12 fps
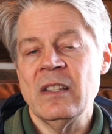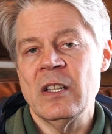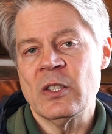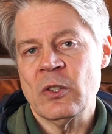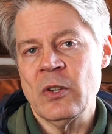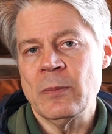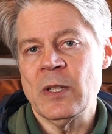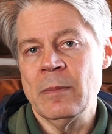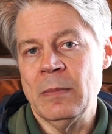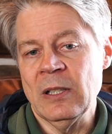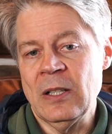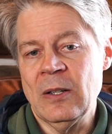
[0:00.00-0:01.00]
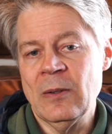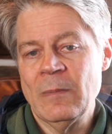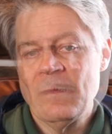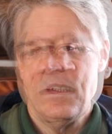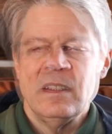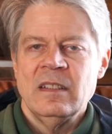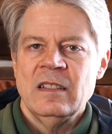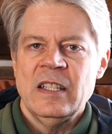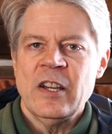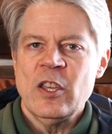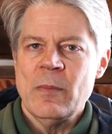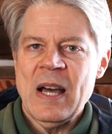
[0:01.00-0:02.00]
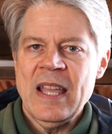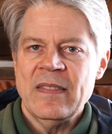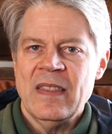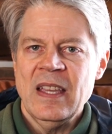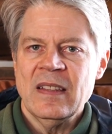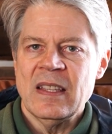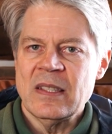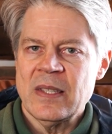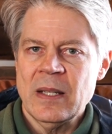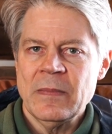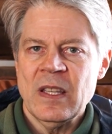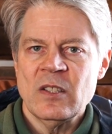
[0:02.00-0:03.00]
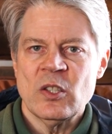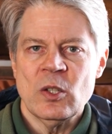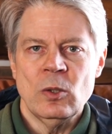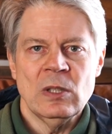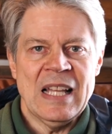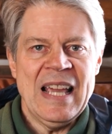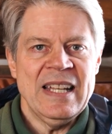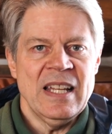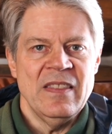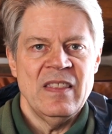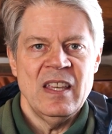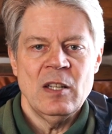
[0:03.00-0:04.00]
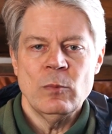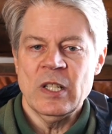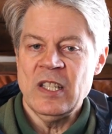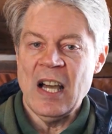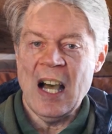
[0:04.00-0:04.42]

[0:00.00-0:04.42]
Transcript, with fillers: the description below. Now you might think that something so light and thin would